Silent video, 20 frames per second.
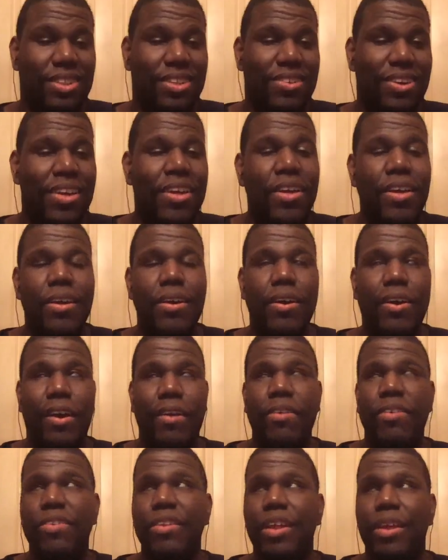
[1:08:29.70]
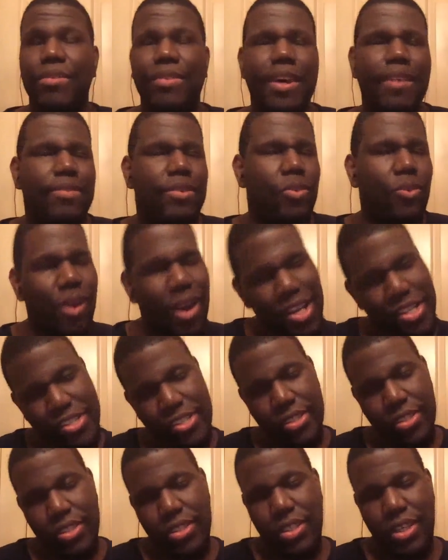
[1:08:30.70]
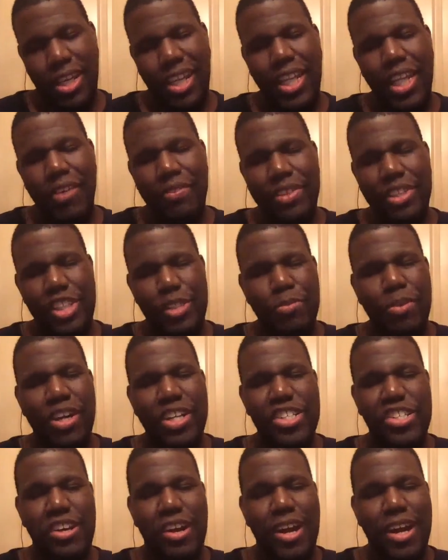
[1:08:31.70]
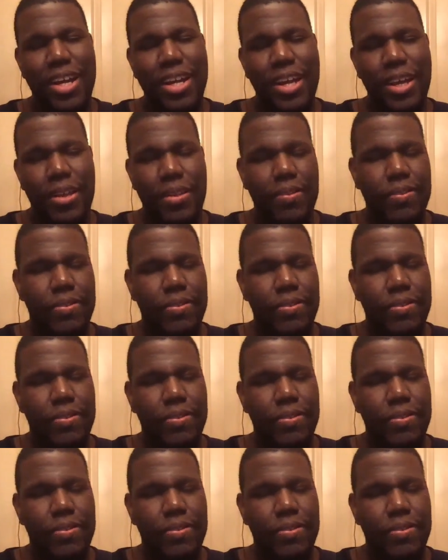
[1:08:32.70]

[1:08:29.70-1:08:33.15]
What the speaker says: Right. Okay. Have you watched any of Digimon Try yet?